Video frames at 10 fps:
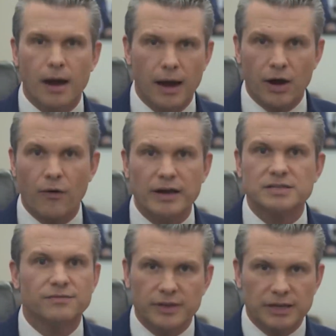
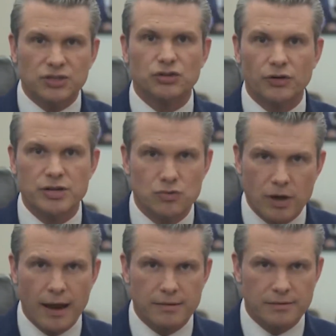aggressively ensuring you
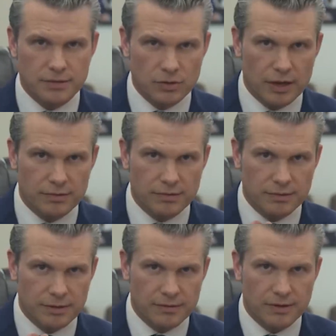get
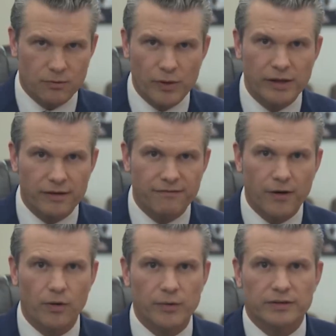the real
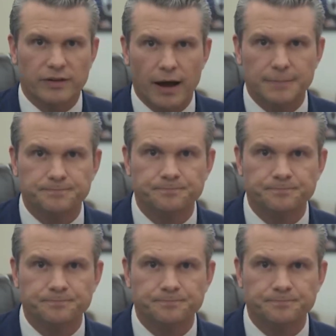info in real time,